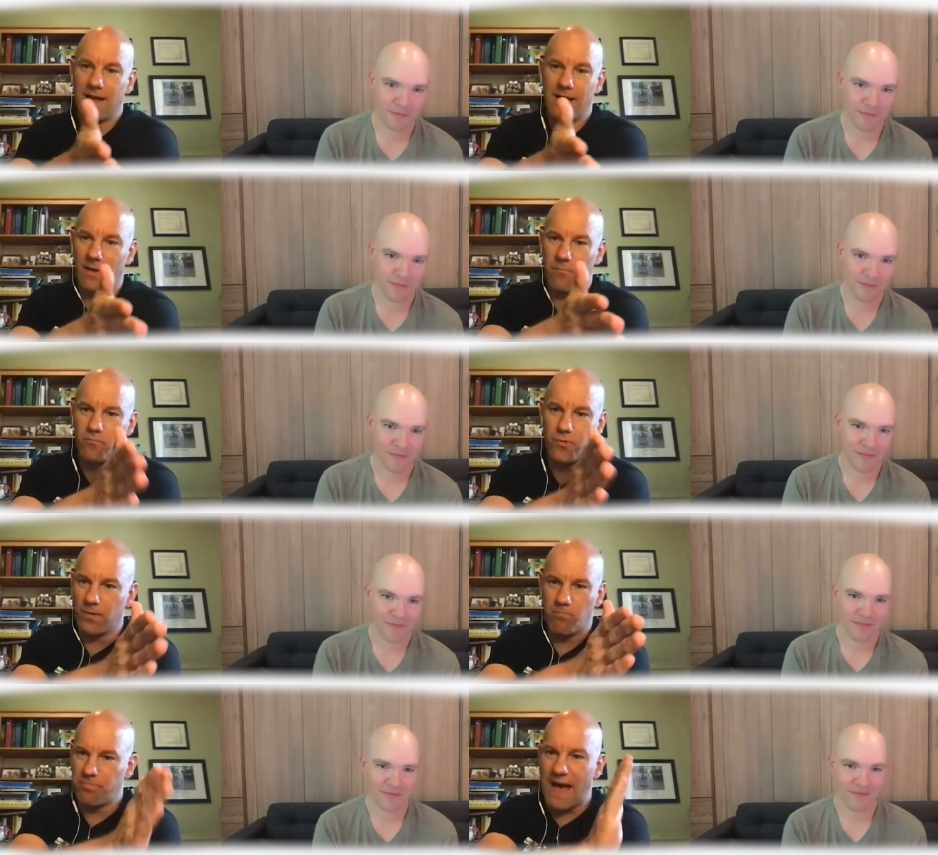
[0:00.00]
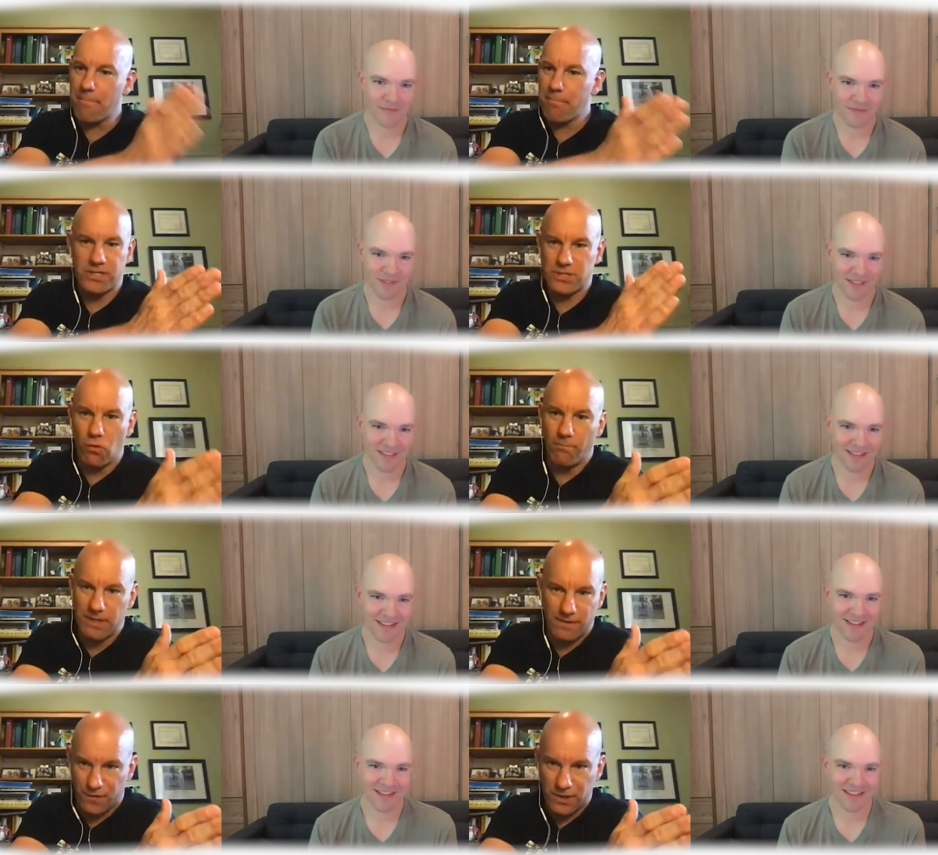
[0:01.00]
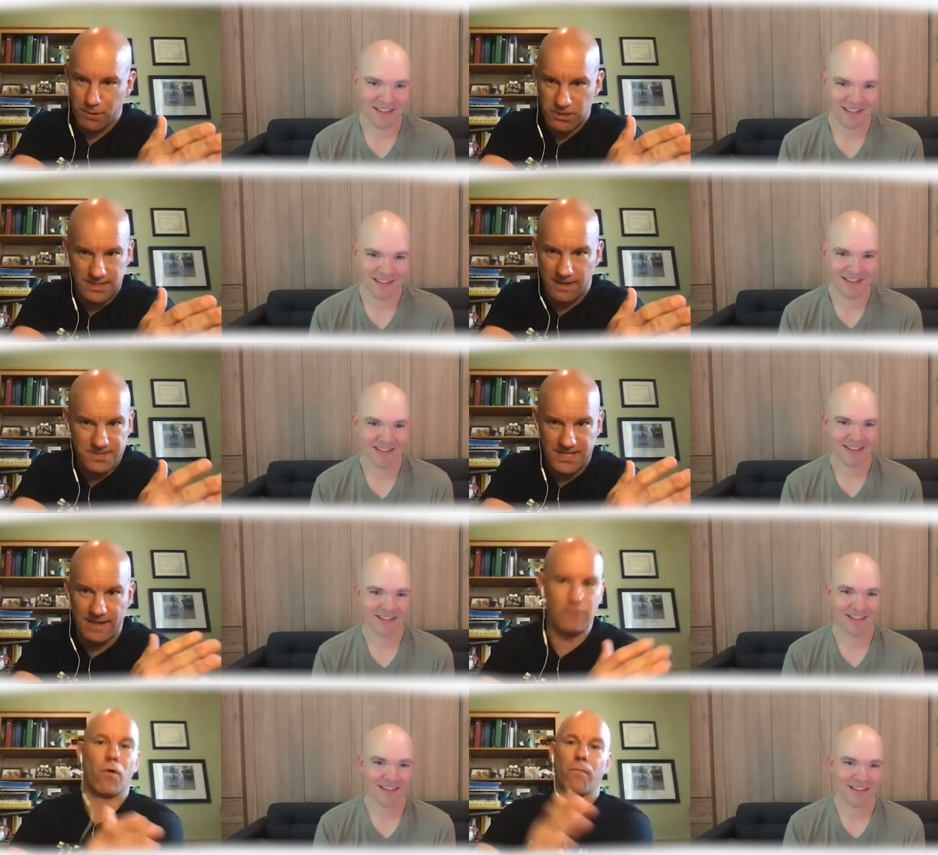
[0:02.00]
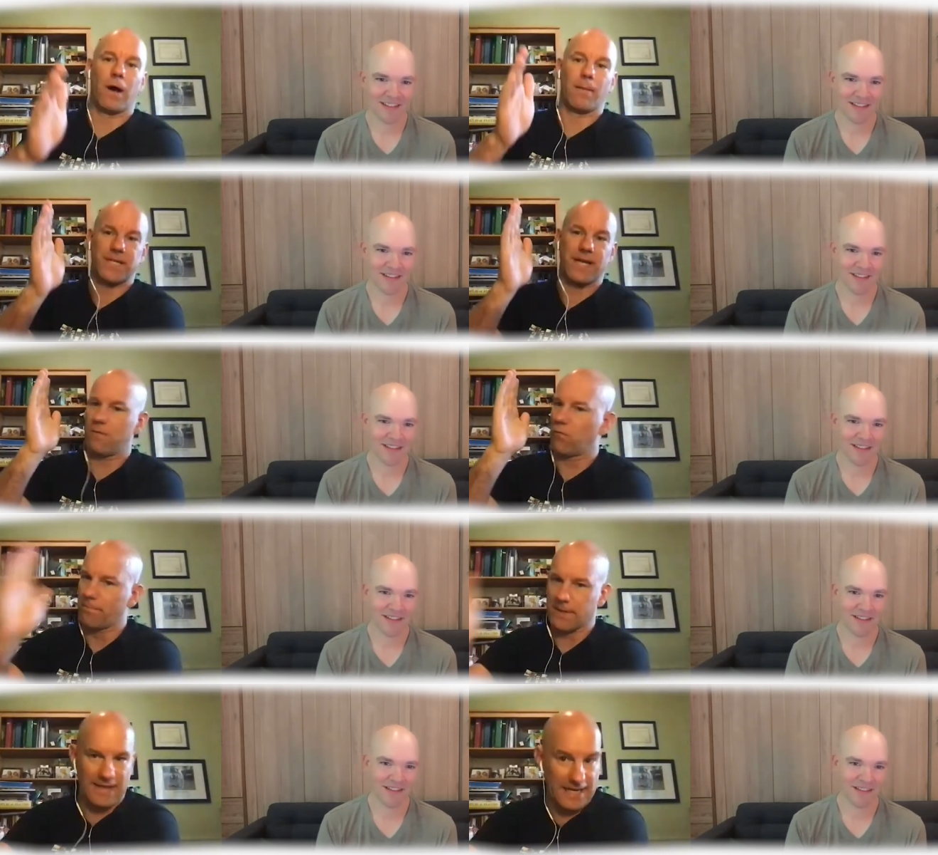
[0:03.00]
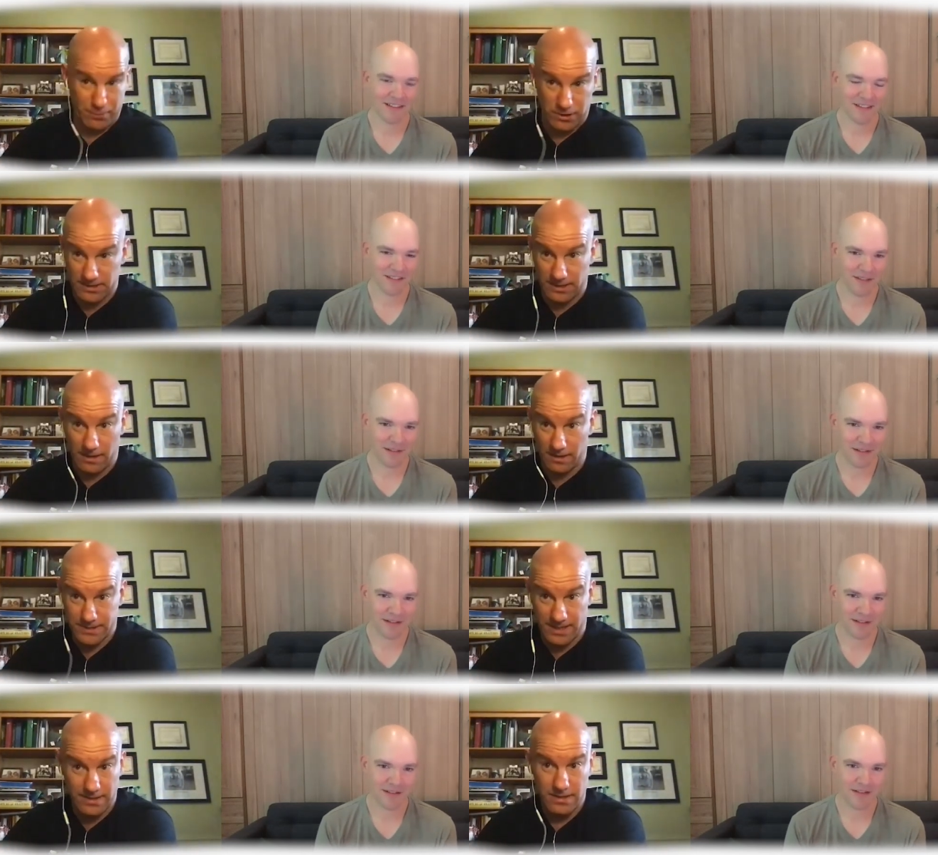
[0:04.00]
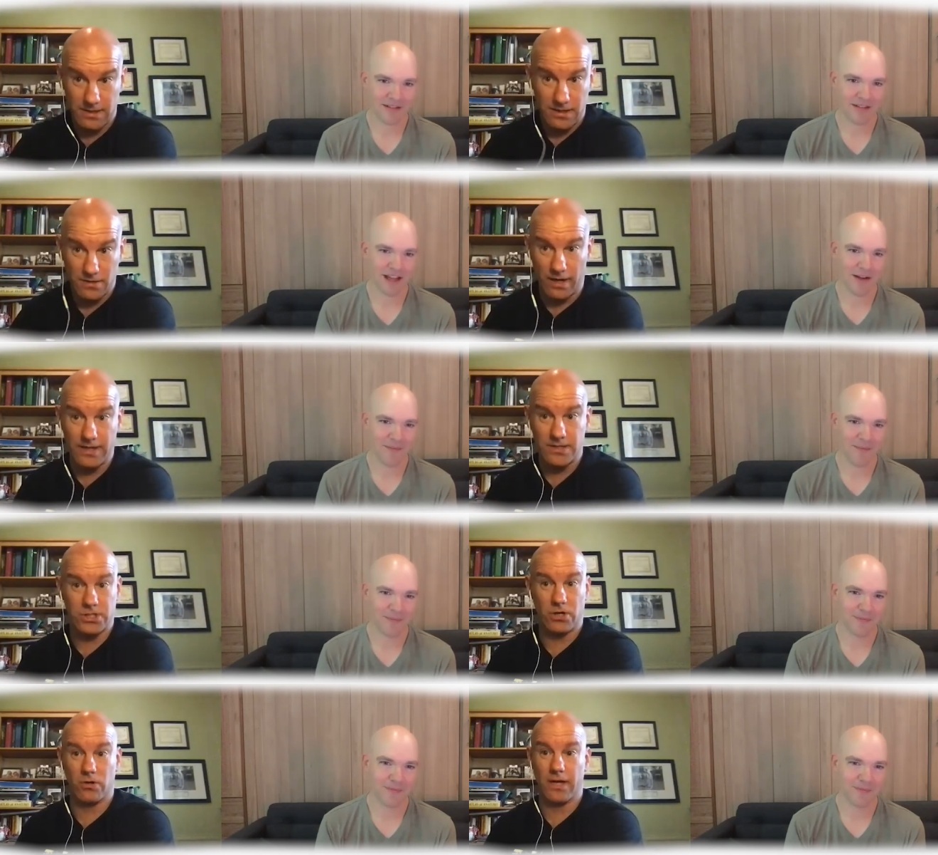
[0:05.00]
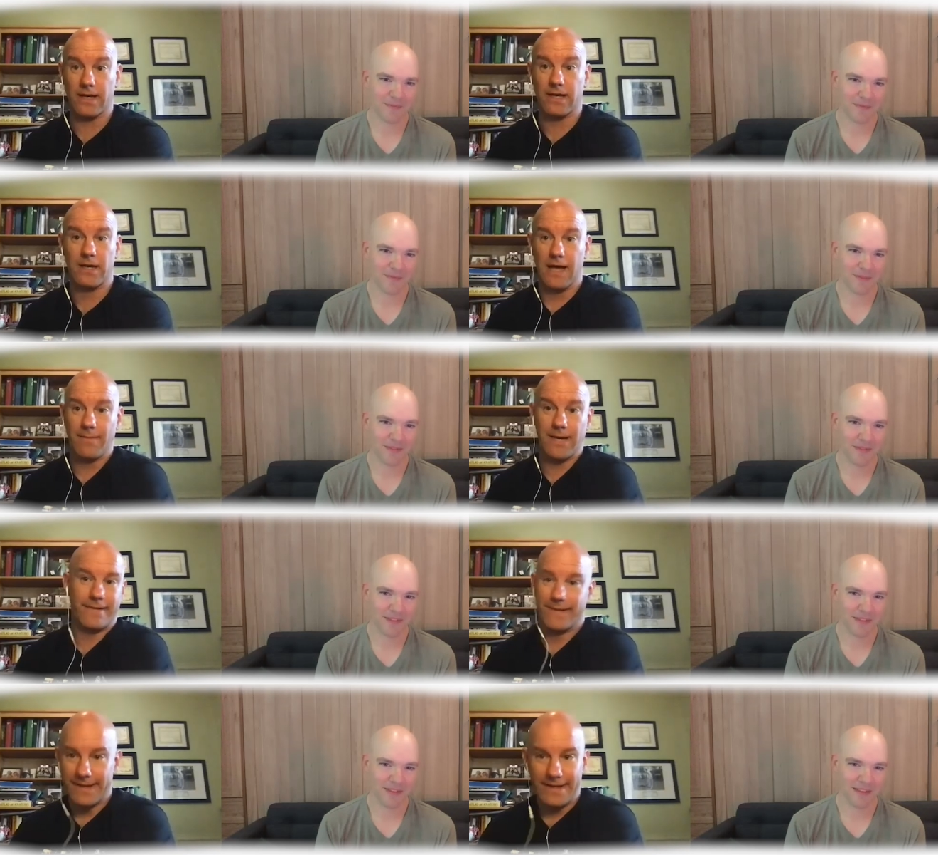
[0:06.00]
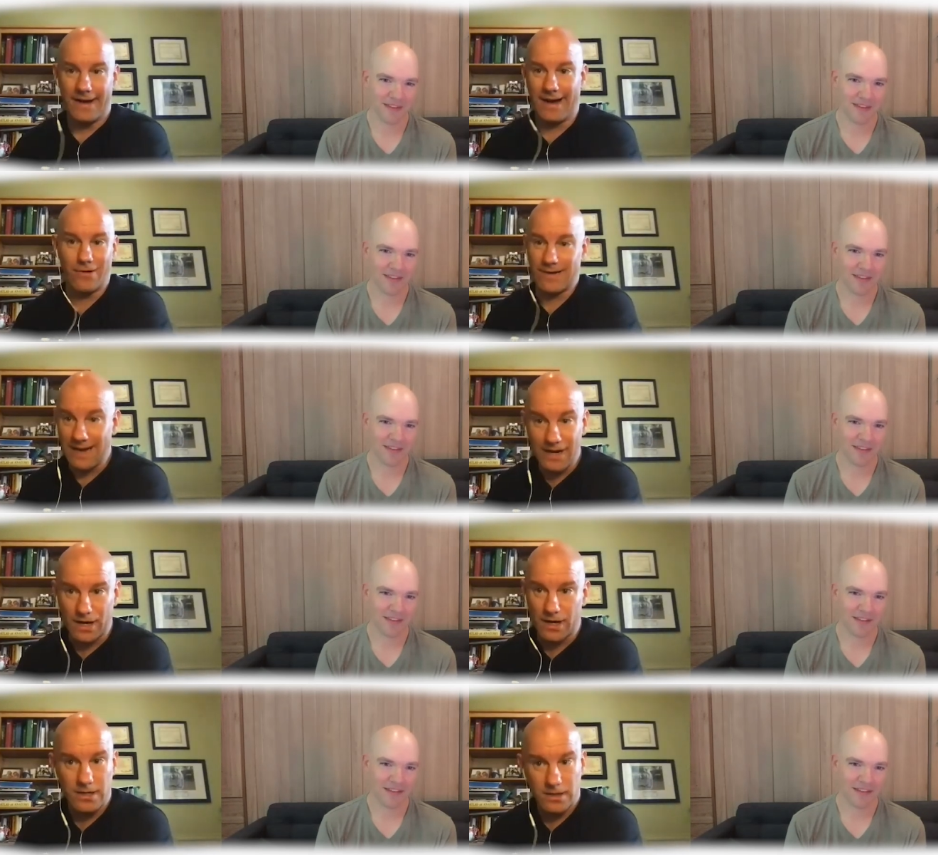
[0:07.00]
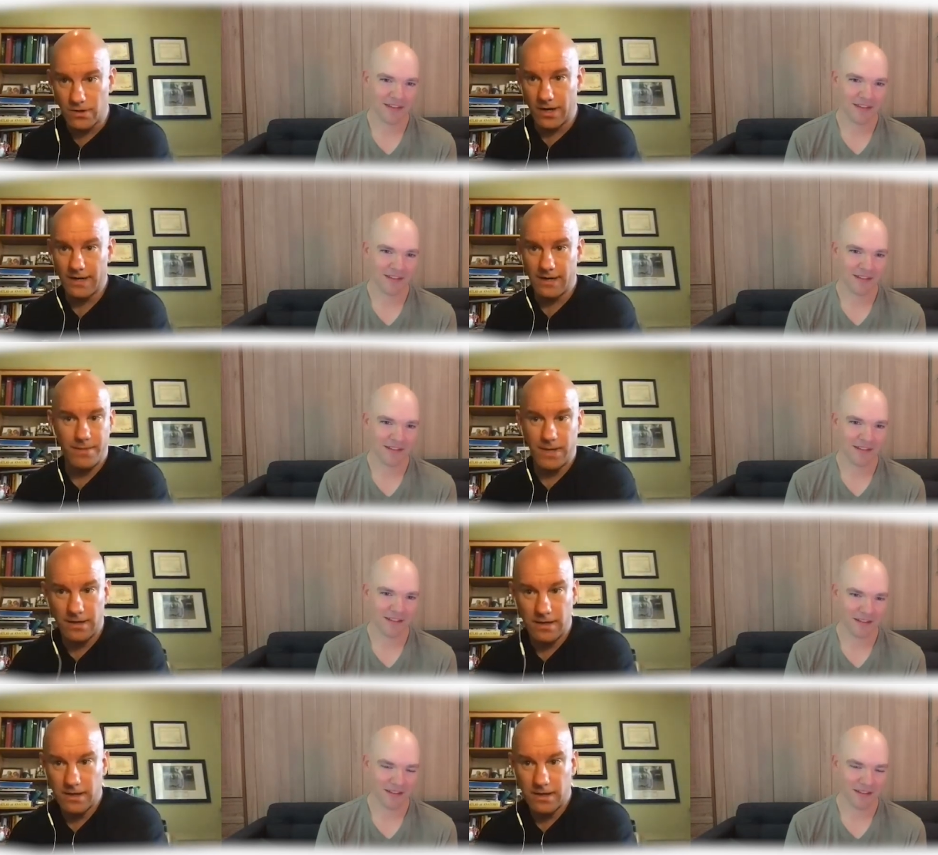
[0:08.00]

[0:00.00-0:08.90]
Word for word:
Speaker 1: uh, that person won't be the first person I've upset and won't upset and won't be the last person that I'll upset. Yeah. Right. So like, I mean, I don't care. Right. I mean,